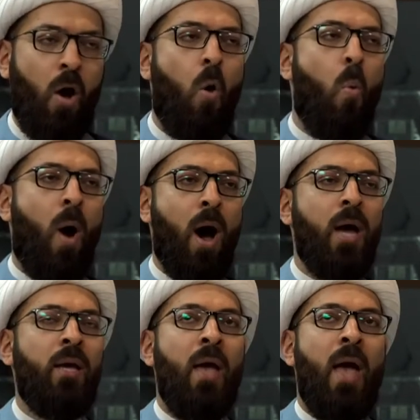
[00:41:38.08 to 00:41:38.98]

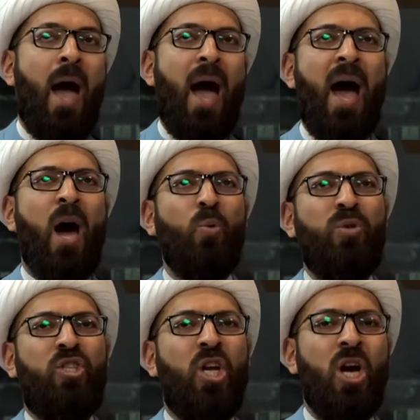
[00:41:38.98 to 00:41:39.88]
Why? How
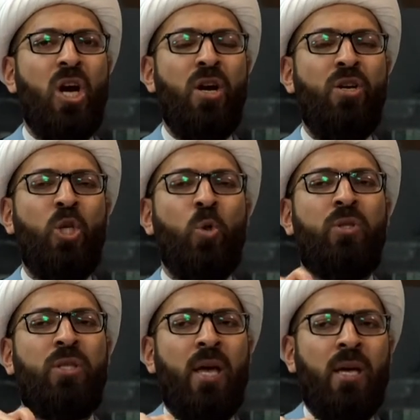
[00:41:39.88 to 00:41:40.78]
dare you
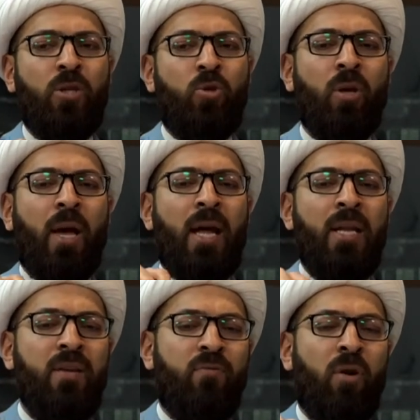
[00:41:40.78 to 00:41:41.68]
say to the
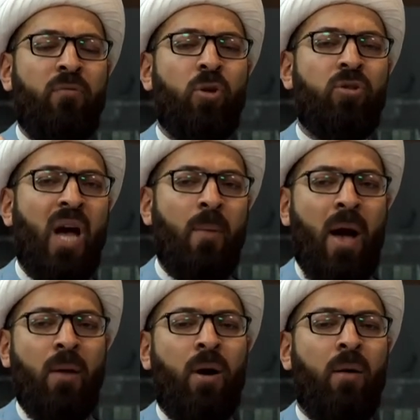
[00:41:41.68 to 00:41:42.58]
Khalifa of your time,
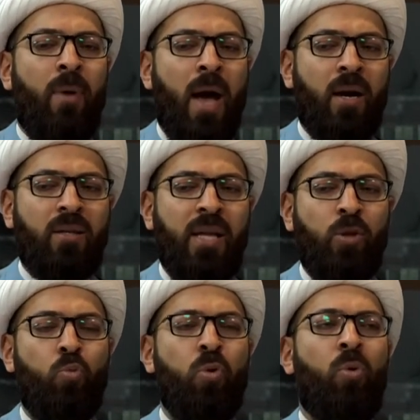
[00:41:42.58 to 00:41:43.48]
Abu Bakr, that
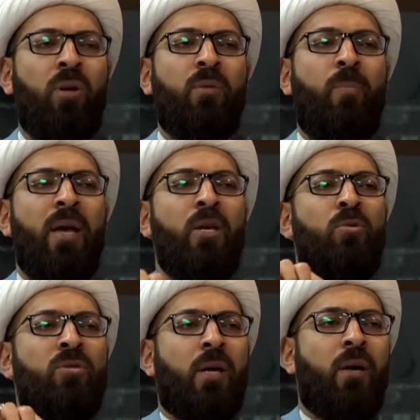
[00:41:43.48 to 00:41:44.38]
we will not pay you
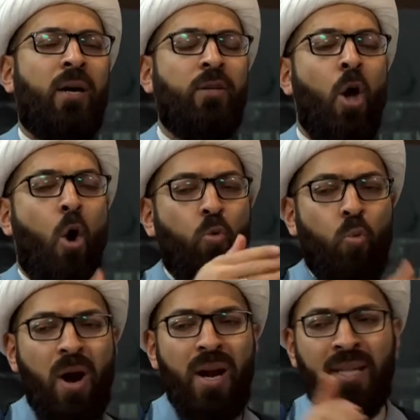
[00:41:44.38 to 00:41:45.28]
zakat?
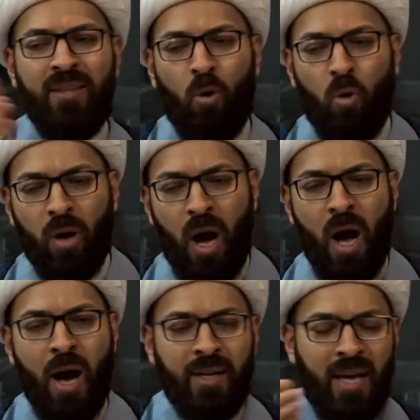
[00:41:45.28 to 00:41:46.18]
Where in the
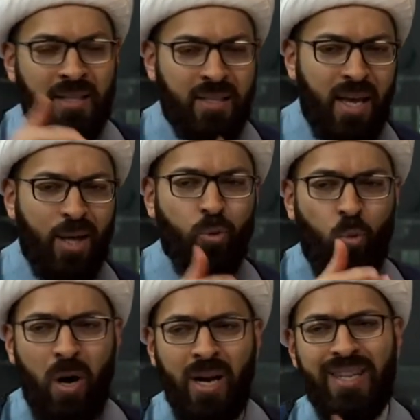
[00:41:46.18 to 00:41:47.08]
Quran it says,
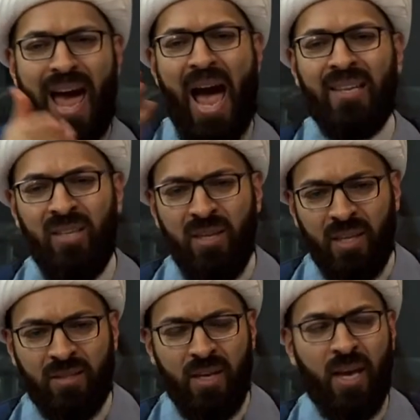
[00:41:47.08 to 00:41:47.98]
where in the Hadith
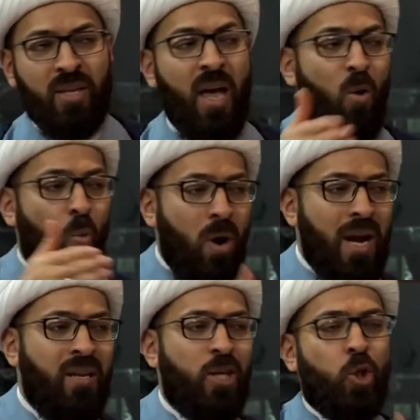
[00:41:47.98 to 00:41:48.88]
it says, where
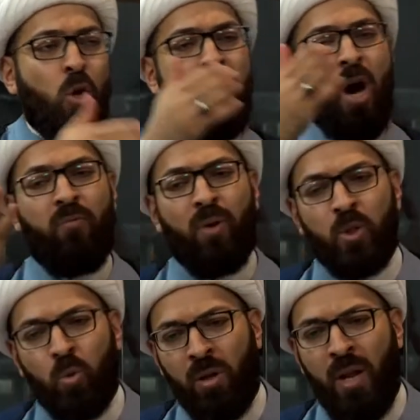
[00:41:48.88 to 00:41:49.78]
in the Sunnah of
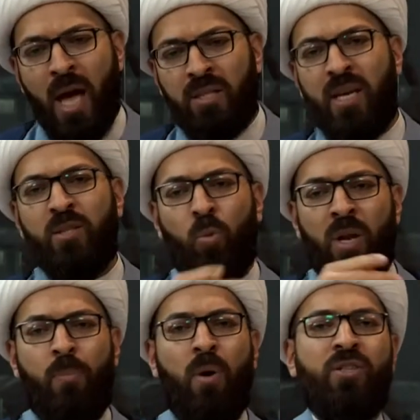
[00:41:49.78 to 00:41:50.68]
Rasulullah it says, when a
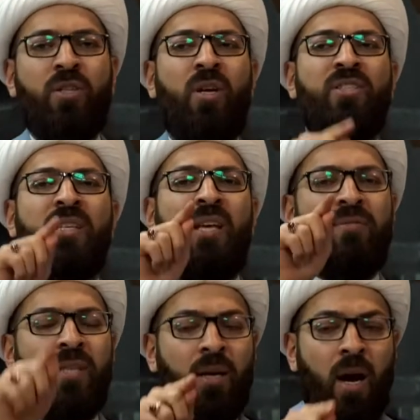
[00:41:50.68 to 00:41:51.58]
person doesn't give
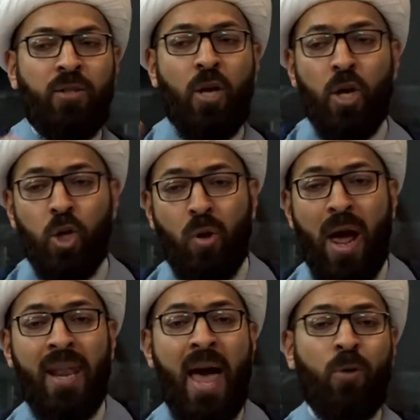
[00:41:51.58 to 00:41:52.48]
zakat, you're
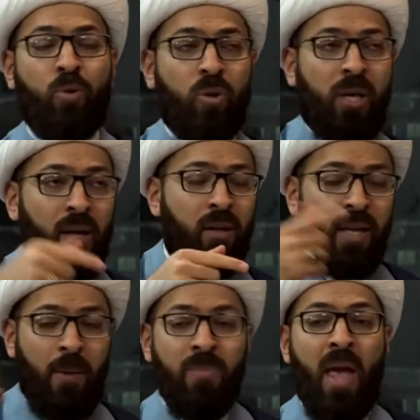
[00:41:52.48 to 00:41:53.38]
allowed to kill them,